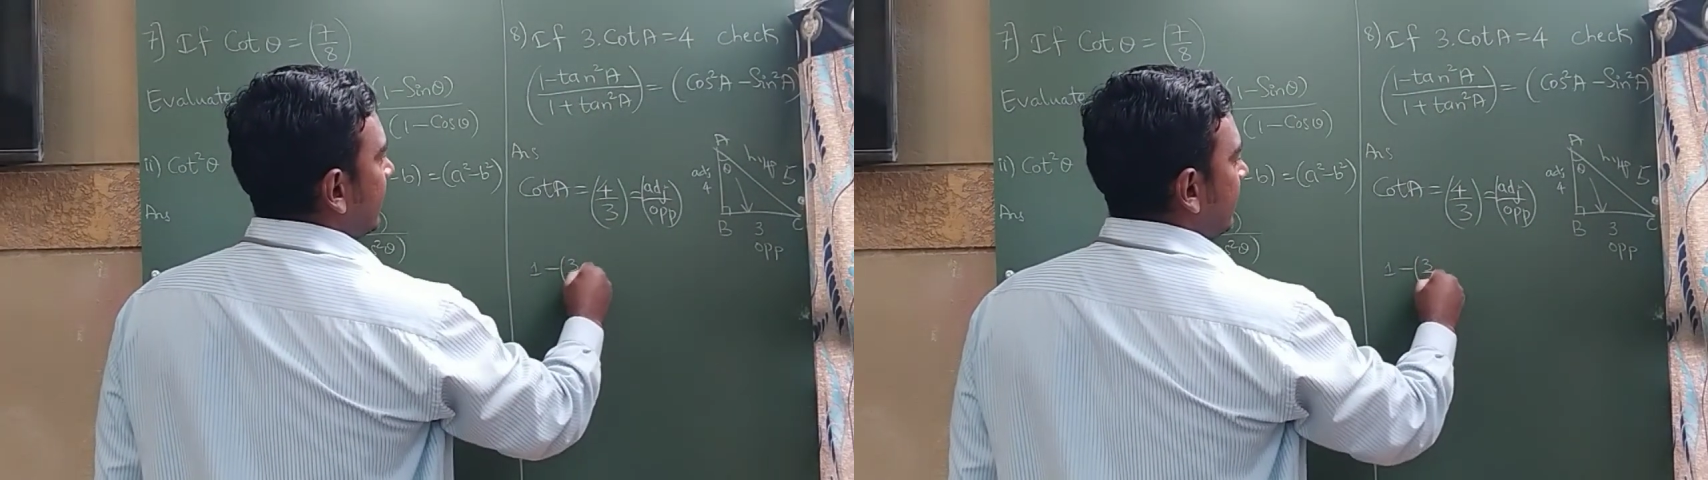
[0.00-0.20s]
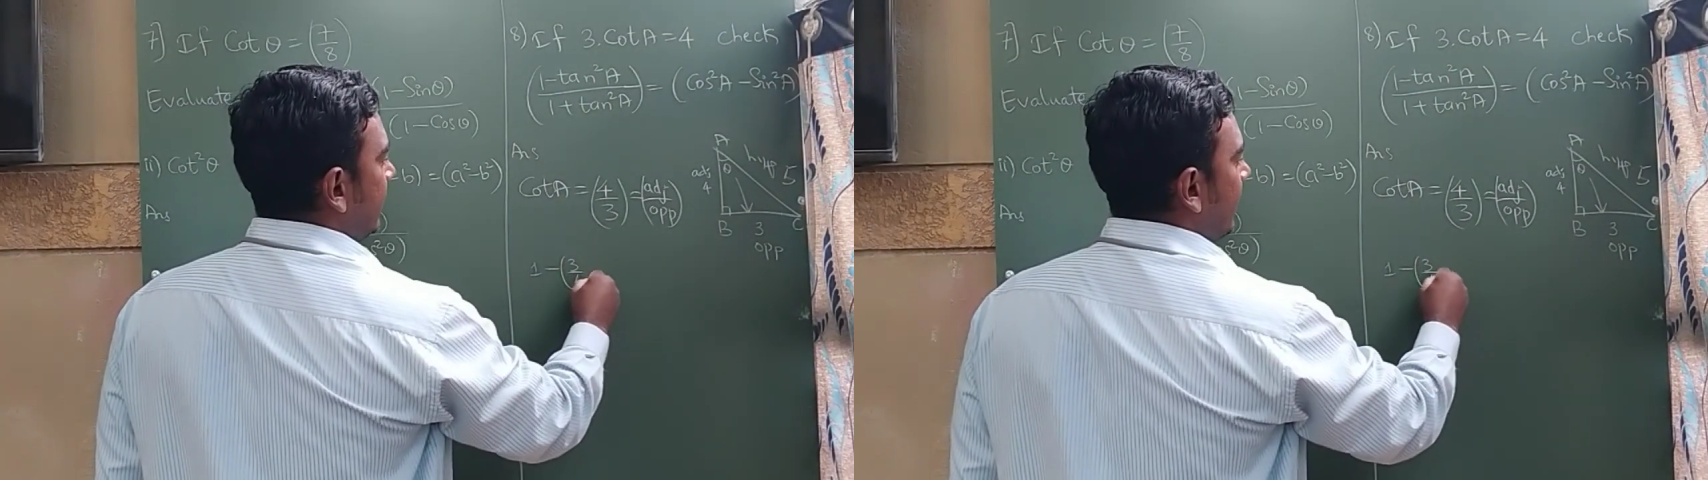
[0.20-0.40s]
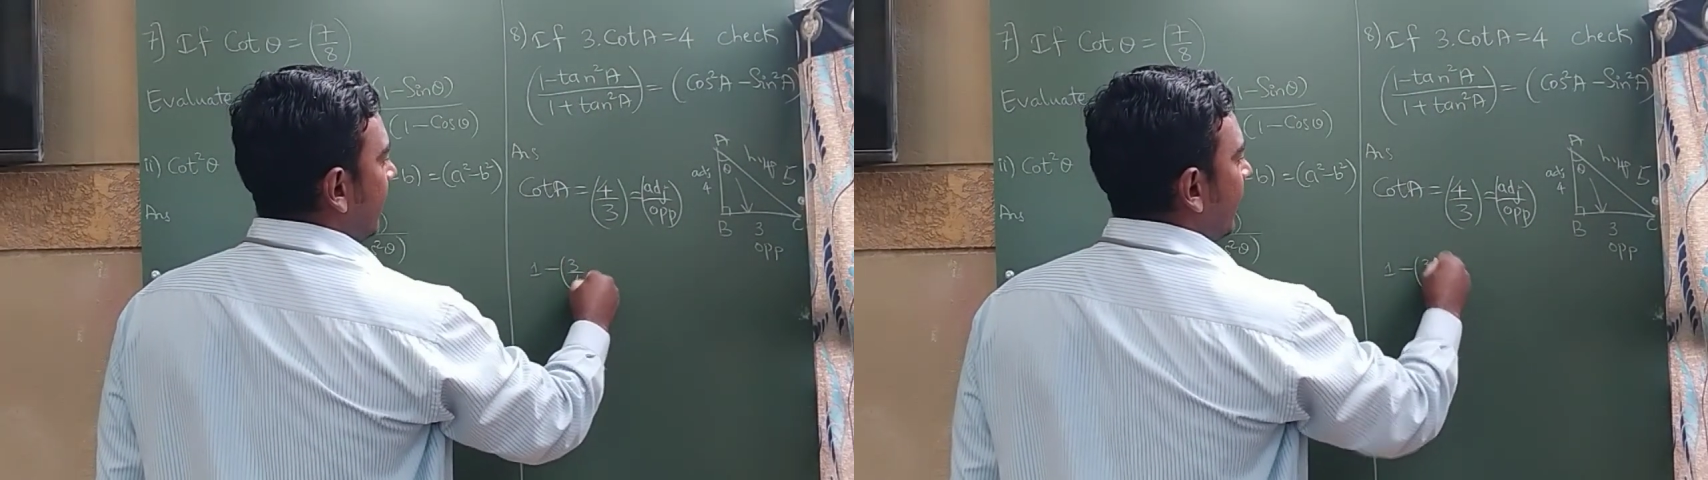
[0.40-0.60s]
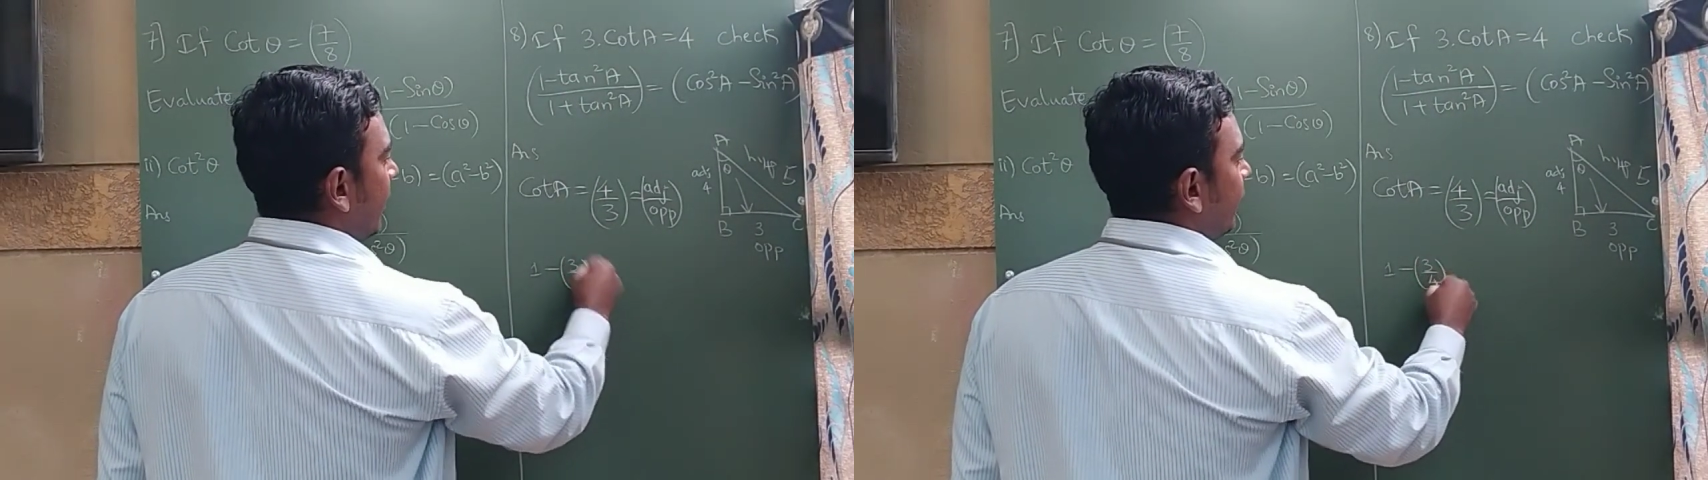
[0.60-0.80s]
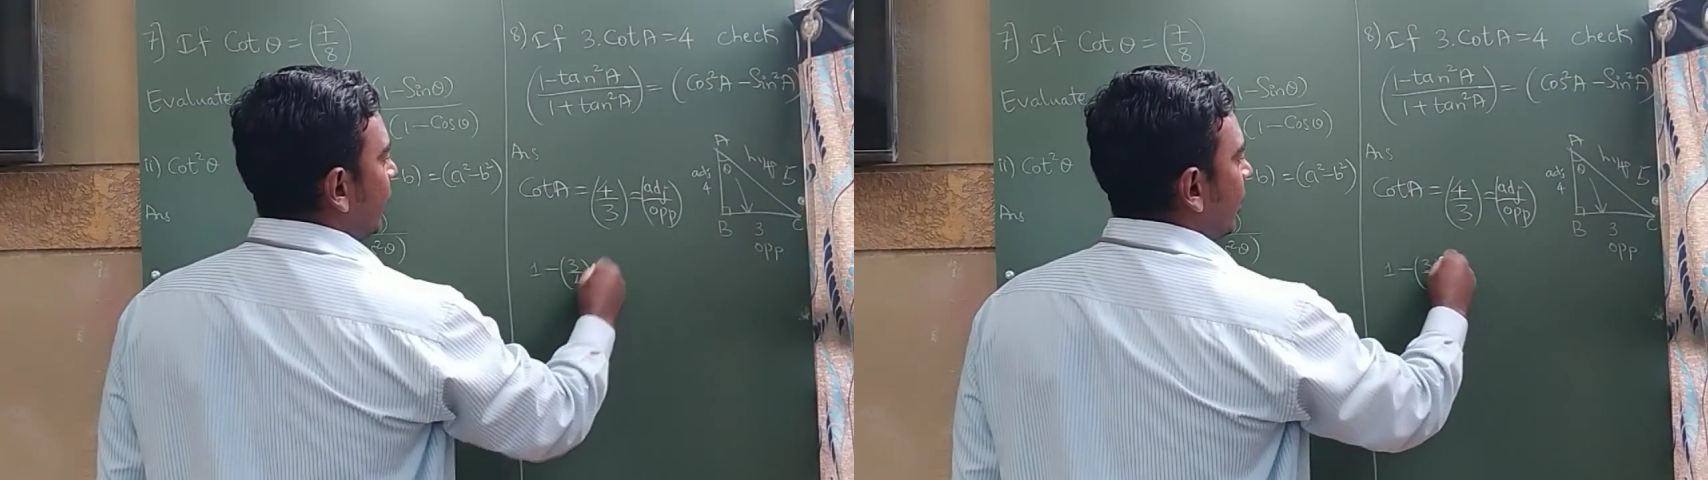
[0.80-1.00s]
3
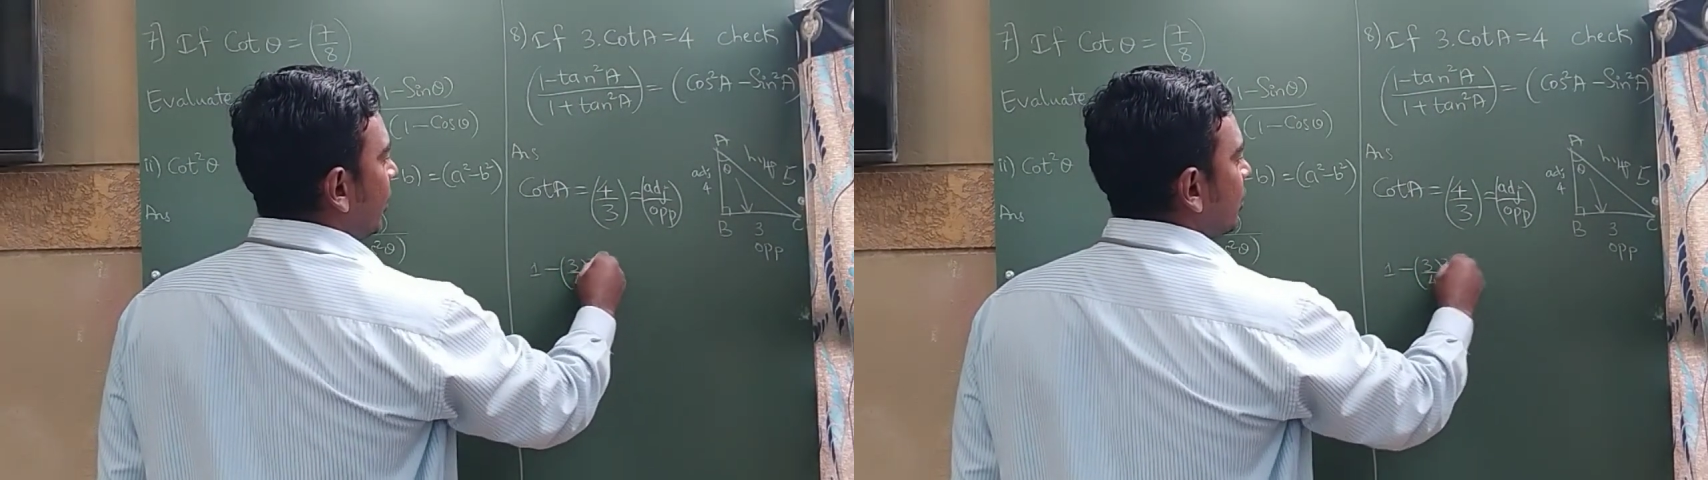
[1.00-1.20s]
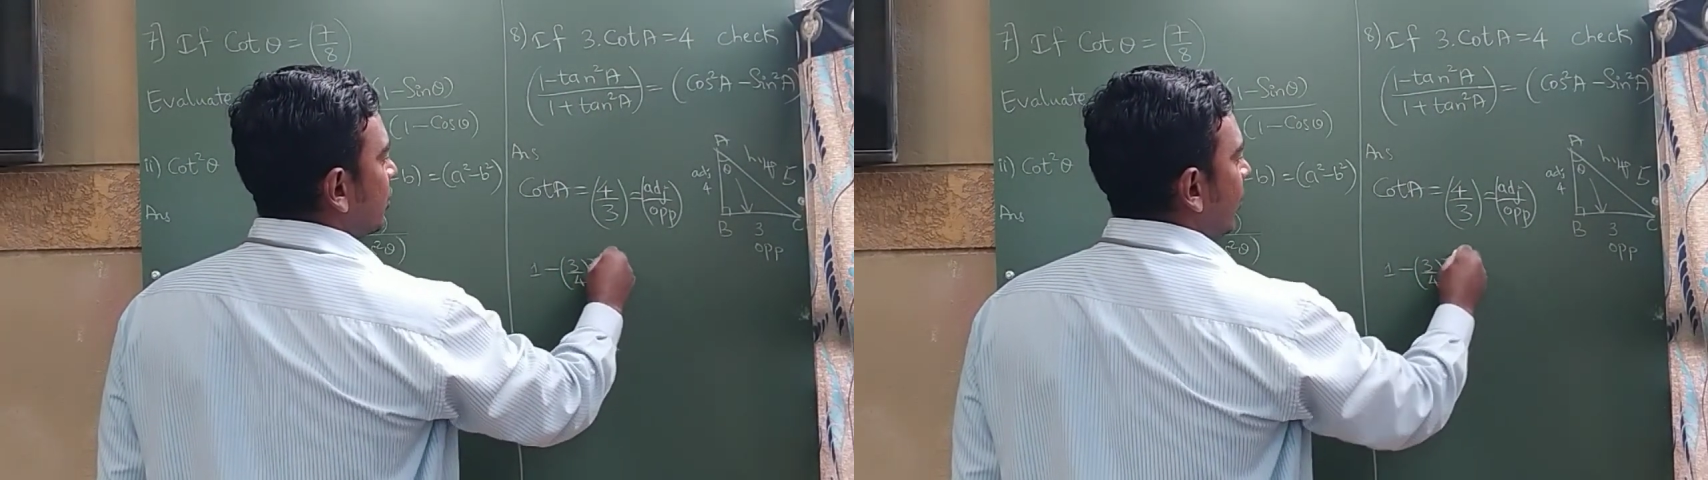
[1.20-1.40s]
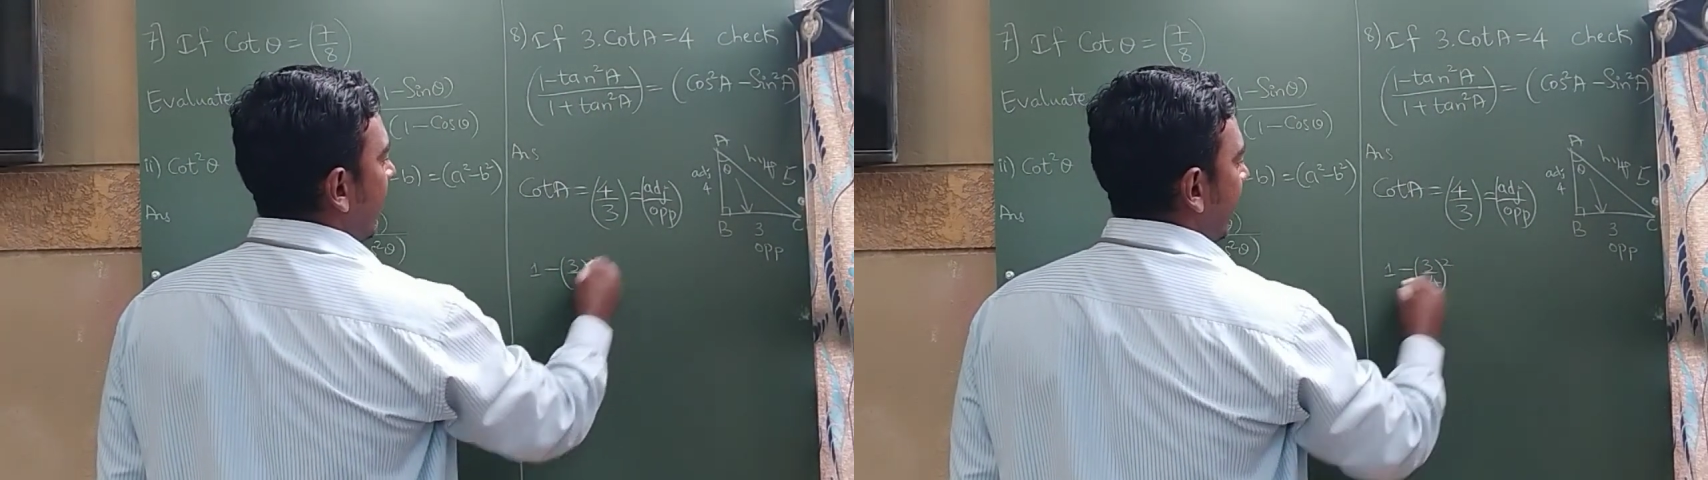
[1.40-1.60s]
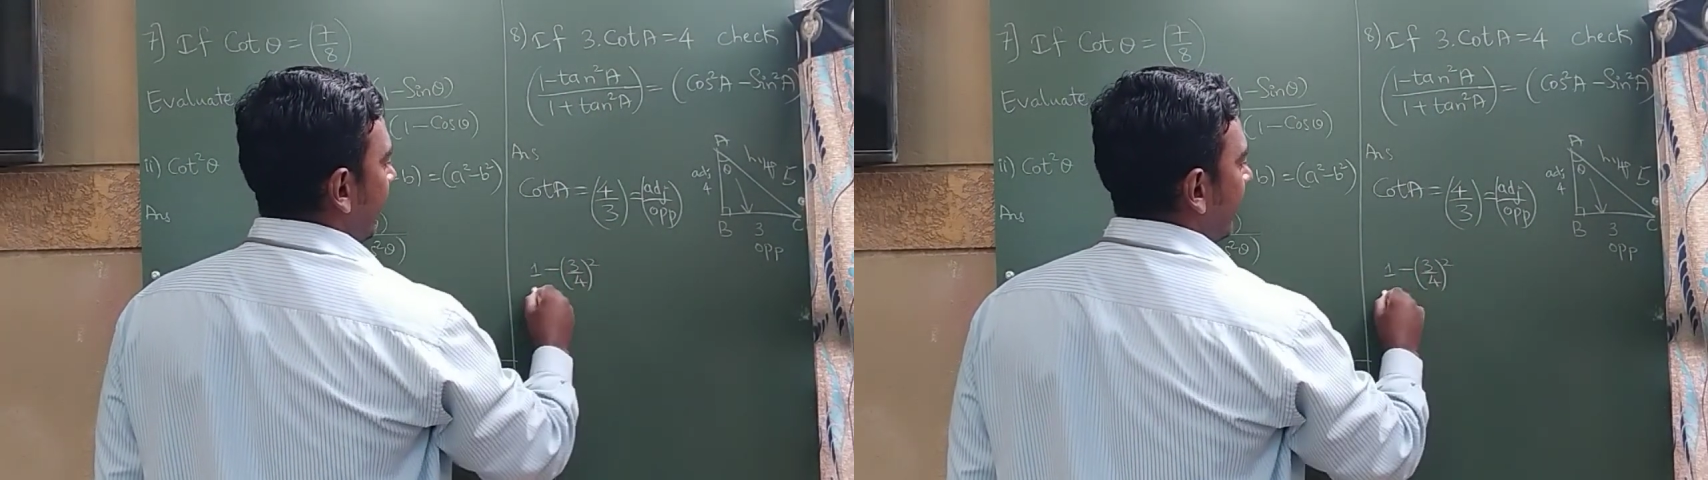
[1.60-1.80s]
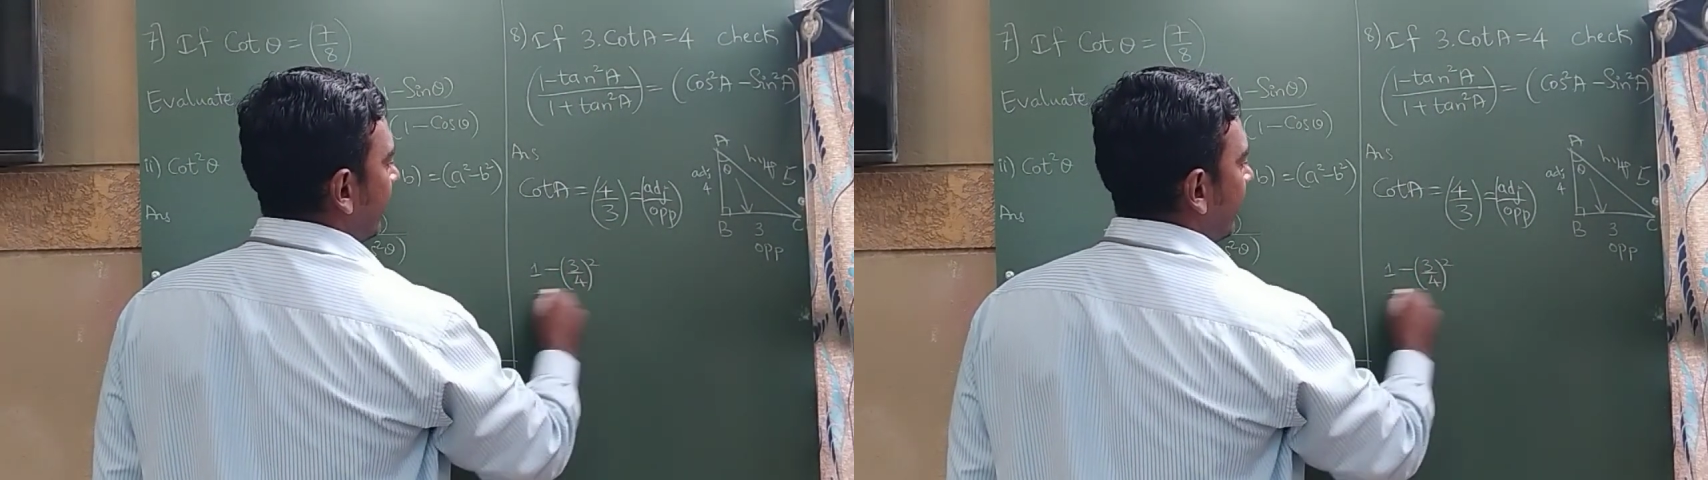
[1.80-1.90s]
upon 4 square.